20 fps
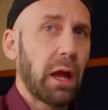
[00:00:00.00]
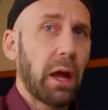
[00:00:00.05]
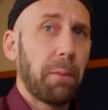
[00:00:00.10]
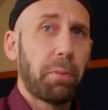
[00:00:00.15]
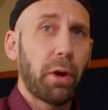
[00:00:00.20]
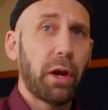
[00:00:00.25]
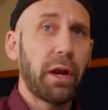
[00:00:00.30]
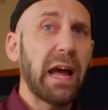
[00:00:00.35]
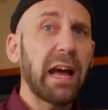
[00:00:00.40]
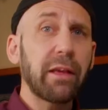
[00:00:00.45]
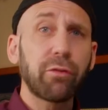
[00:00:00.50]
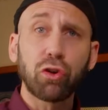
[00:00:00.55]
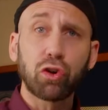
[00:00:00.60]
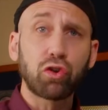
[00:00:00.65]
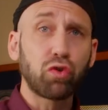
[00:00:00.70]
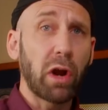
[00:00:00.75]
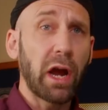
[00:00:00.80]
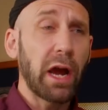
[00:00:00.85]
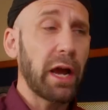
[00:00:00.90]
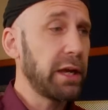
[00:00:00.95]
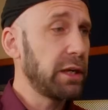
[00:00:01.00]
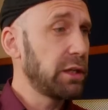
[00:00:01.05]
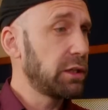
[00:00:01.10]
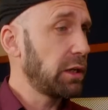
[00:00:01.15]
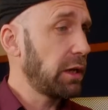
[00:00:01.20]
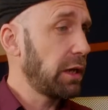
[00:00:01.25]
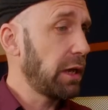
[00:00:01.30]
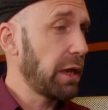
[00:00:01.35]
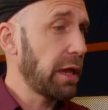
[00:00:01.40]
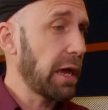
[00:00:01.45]
But it has the grind,
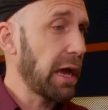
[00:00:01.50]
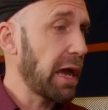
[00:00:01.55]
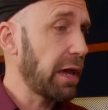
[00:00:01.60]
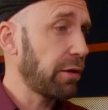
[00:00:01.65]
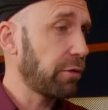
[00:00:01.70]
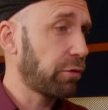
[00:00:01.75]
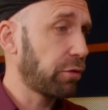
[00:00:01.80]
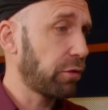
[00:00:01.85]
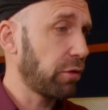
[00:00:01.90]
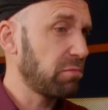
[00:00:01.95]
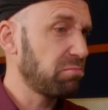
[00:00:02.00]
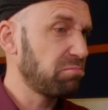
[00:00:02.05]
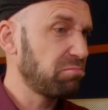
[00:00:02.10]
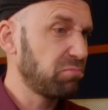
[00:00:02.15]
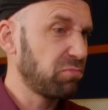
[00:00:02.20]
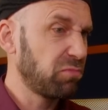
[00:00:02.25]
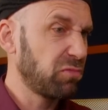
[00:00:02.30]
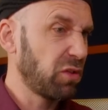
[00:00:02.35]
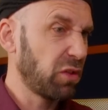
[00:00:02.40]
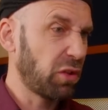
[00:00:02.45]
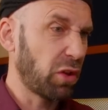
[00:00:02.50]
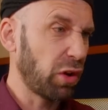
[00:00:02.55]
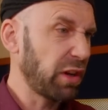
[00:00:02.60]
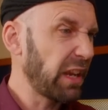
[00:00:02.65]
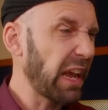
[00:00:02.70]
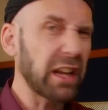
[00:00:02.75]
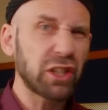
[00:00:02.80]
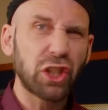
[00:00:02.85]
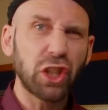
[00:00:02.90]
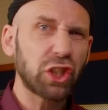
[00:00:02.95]
it has the,
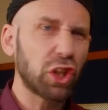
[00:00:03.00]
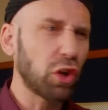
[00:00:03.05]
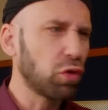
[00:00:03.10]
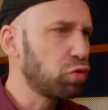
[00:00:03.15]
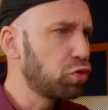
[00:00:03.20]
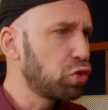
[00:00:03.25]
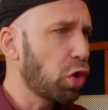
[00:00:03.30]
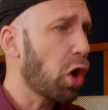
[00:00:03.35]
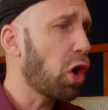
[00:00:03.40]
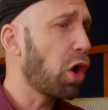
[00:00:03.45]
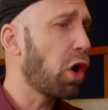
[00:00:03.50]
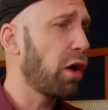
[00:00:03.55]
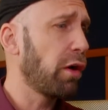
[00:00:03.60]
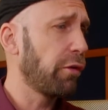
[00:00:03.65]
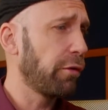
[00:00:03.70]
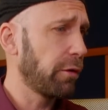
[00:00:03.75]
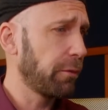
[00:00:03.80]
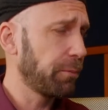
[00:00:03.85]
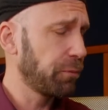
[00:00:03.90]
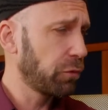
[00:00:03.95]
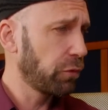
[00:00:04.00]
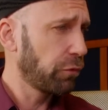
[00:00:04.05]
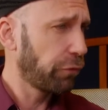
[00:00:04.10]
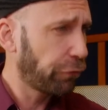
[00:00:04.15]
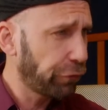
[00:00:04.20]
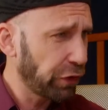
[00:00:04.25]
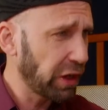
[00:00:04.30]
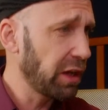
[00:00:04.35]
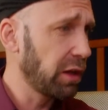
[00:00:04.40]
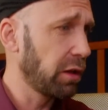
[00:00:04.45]
yeah, just a raw
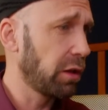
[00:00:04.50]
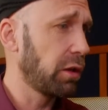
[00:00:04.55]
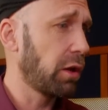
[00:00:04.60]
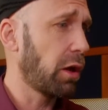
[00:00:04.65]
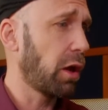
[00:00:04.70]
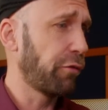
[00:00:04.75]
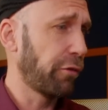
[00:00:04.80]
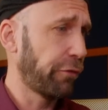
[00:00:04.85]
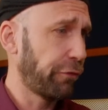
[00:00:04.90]
feel of a